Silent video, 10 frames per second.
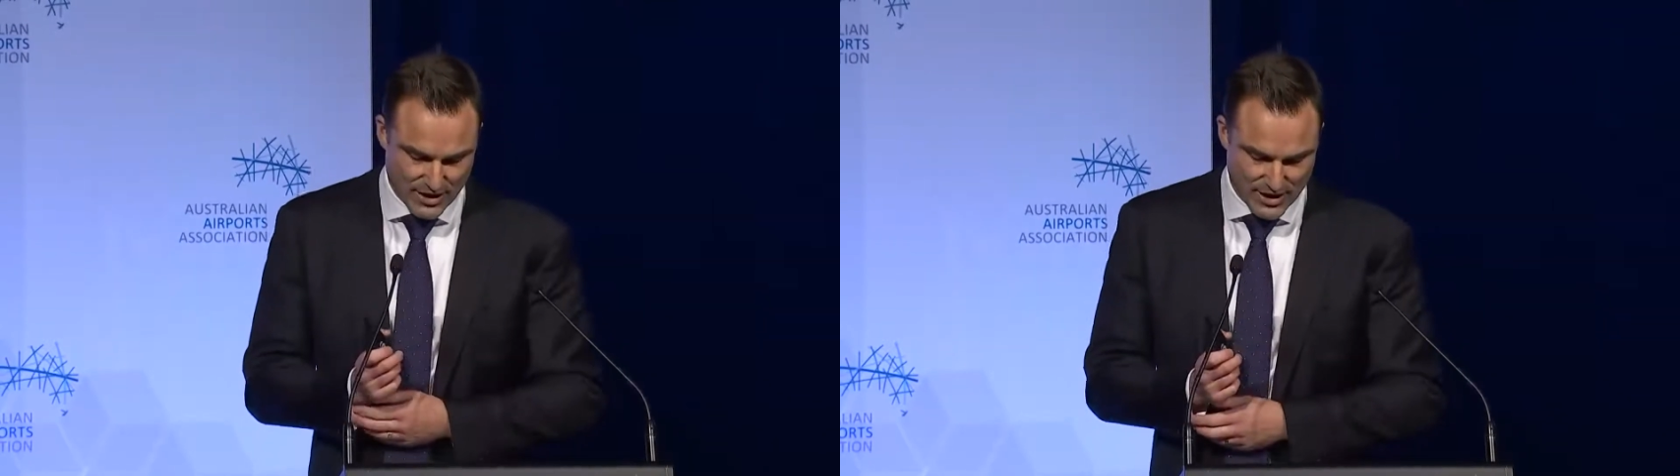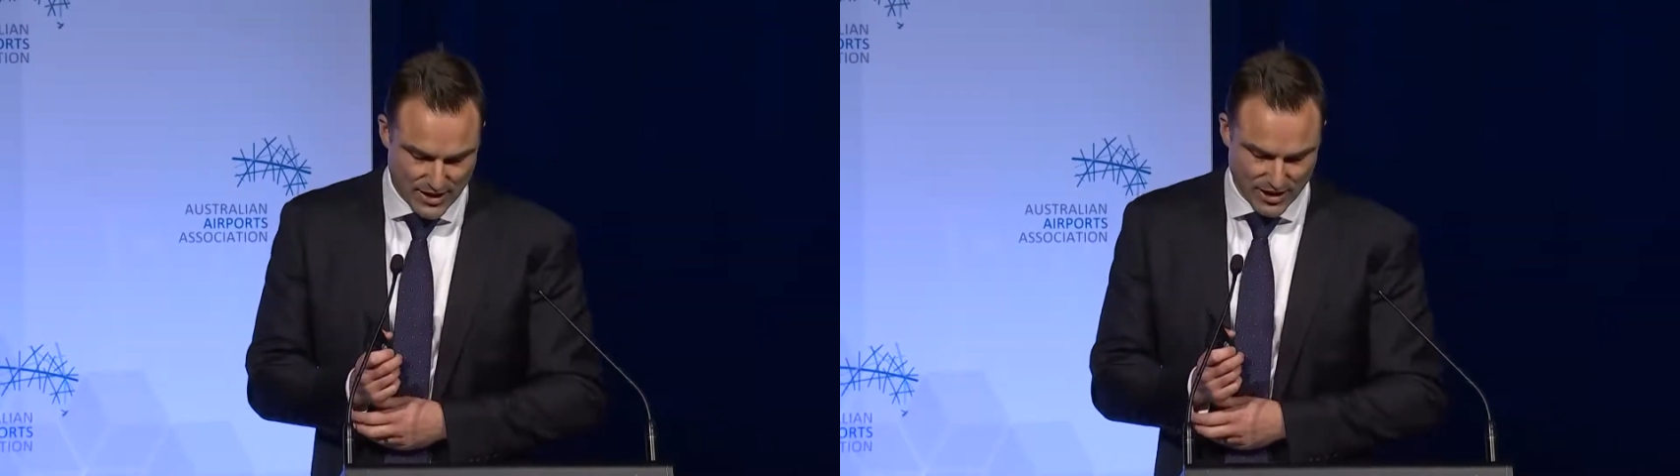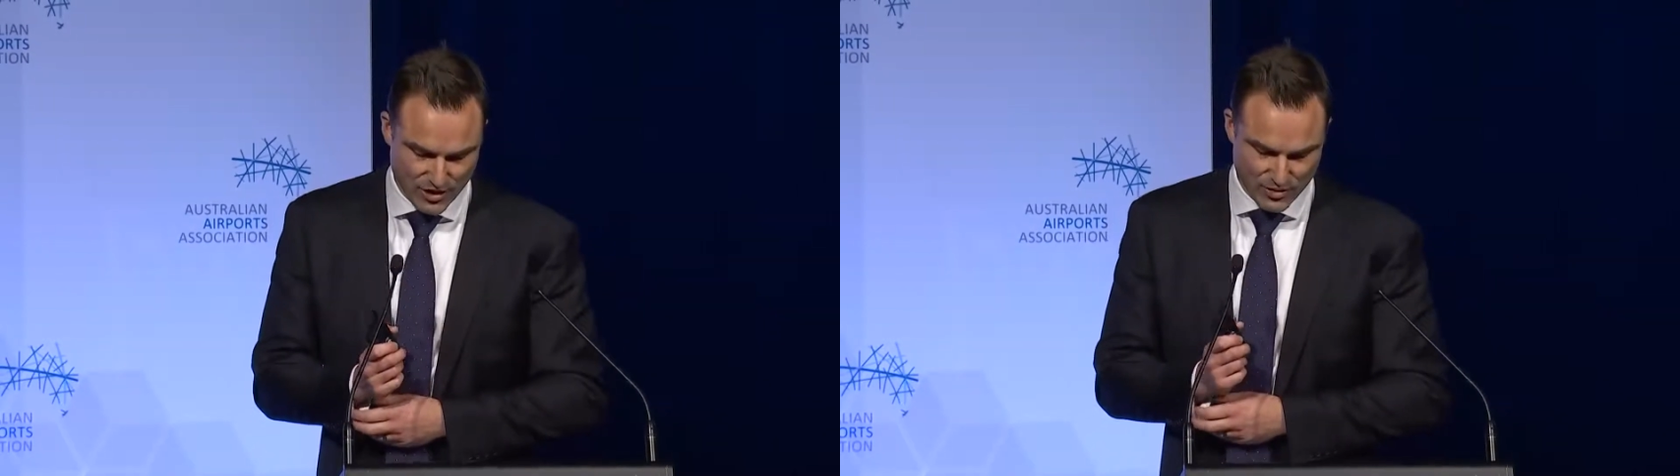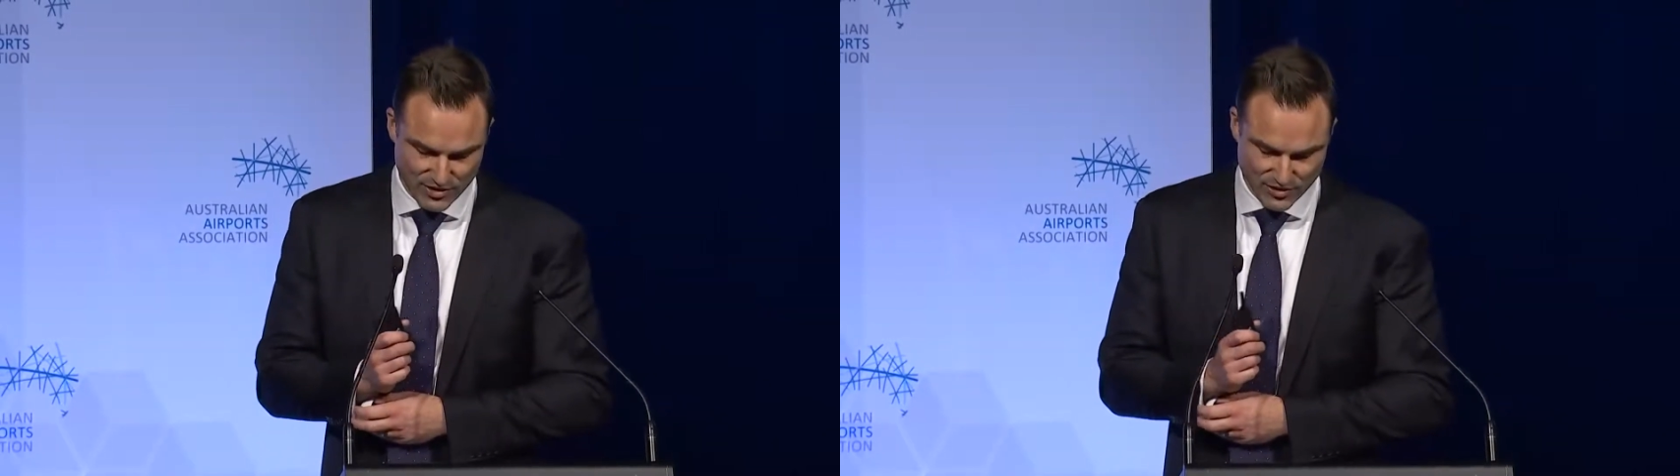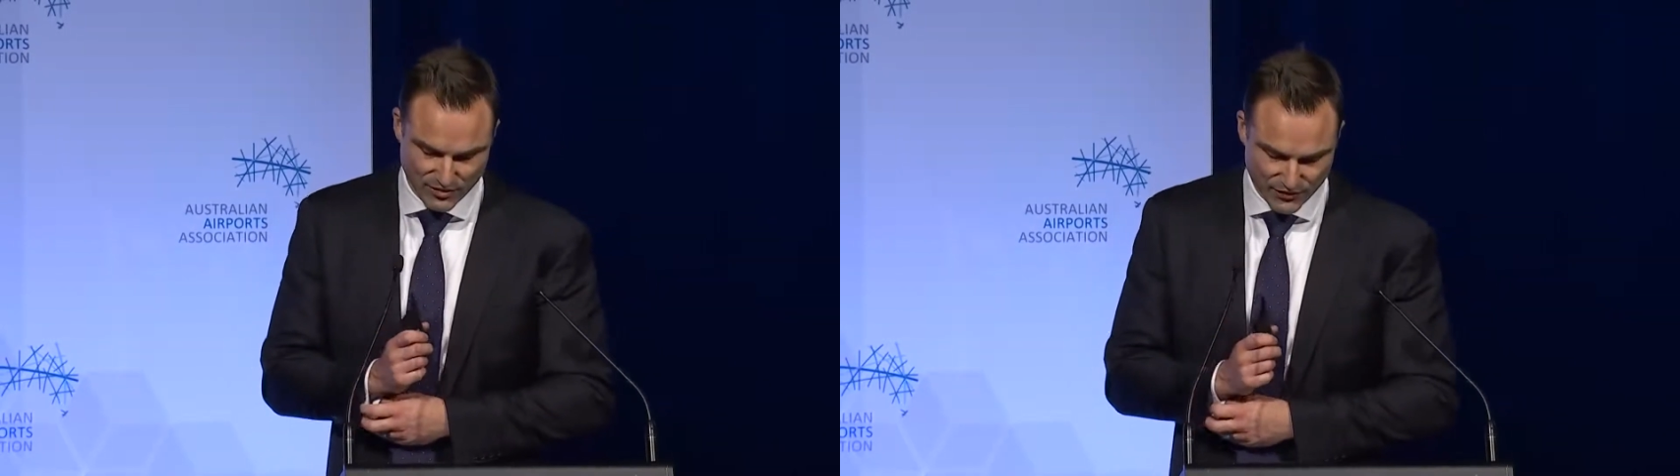That
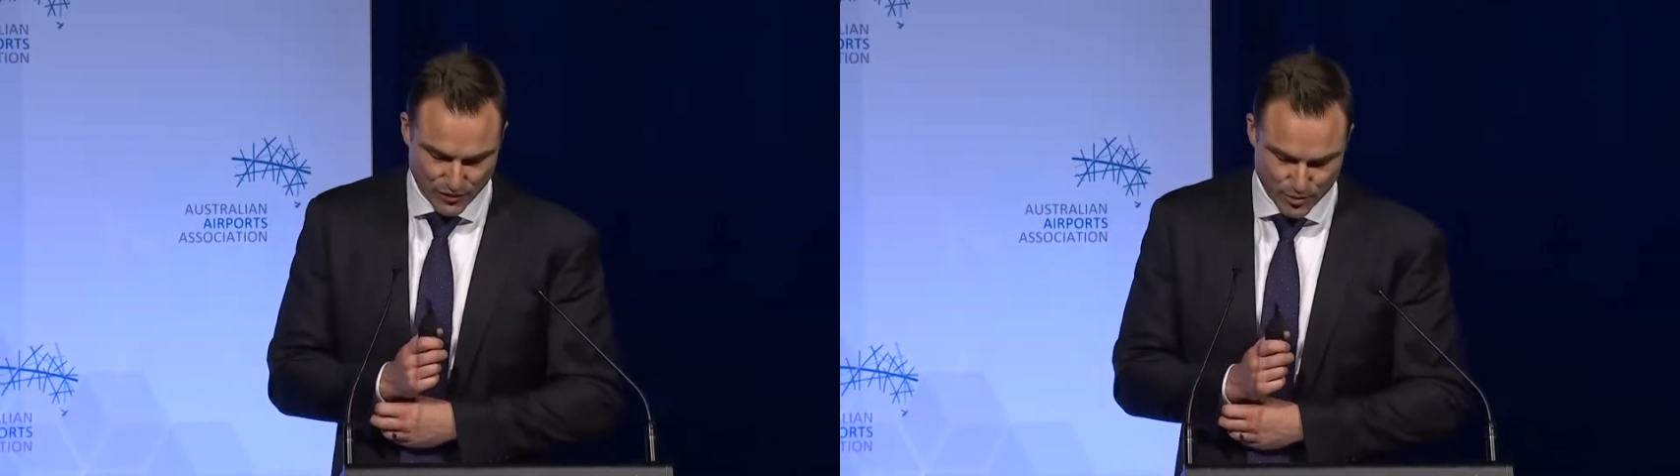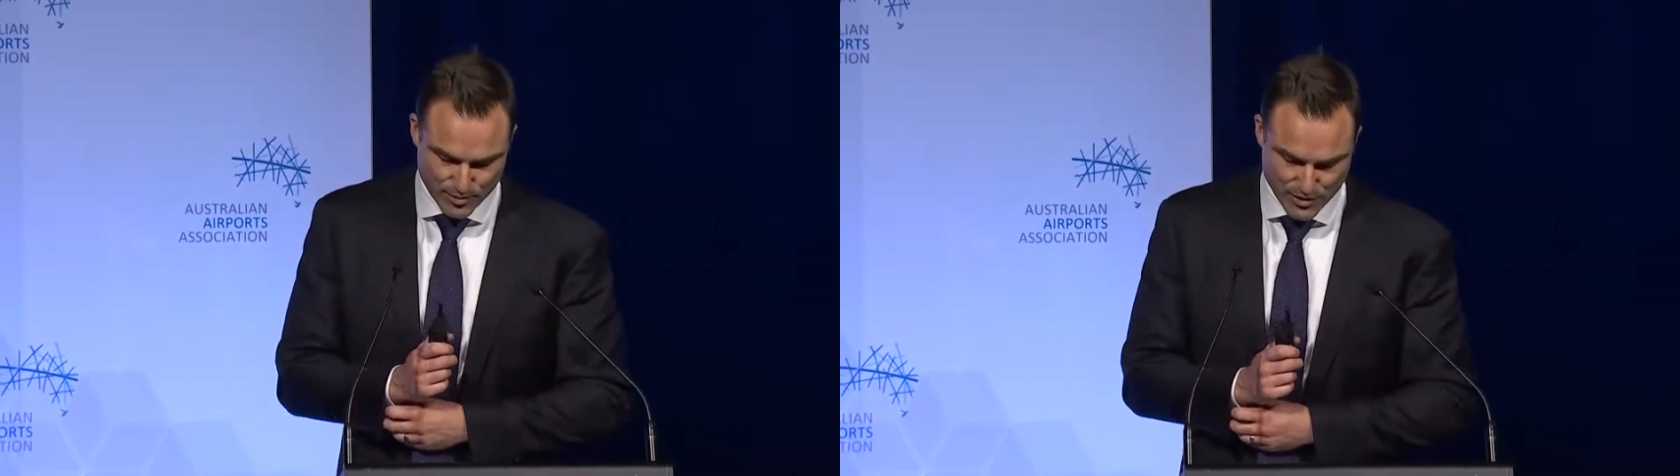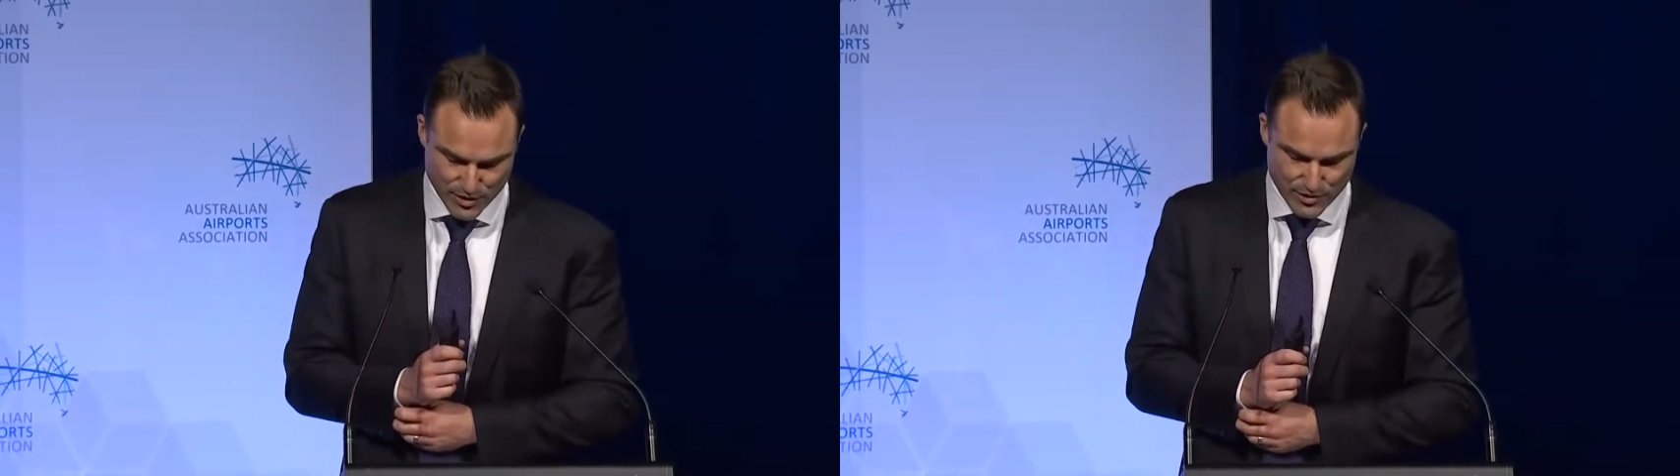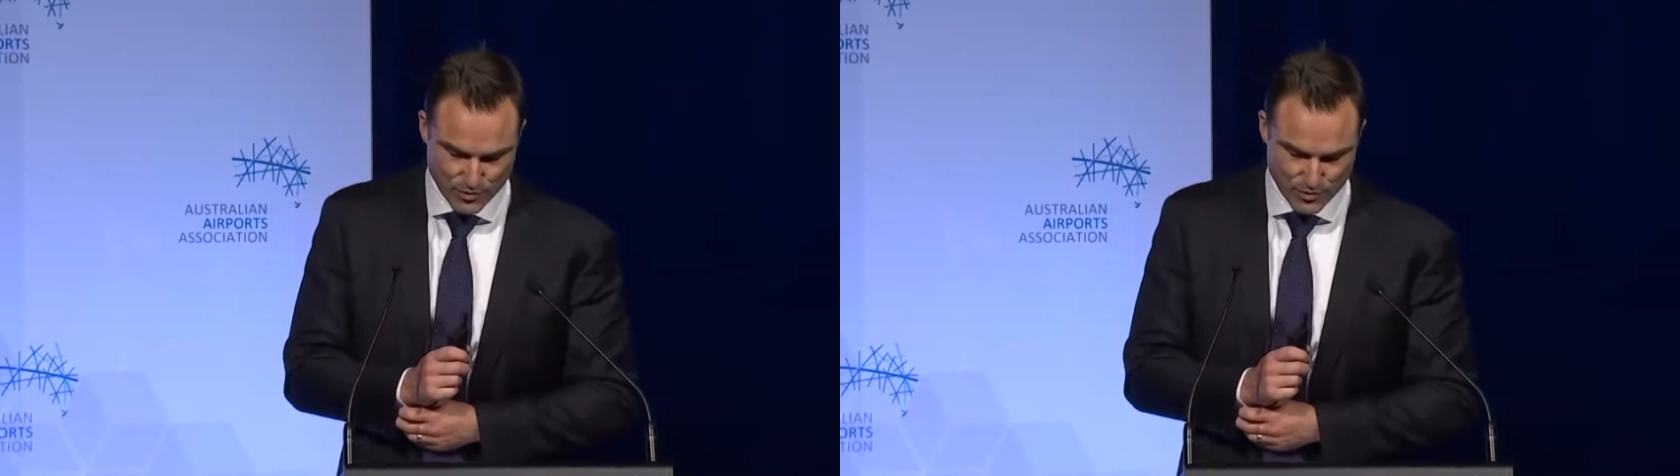increases fuel burn,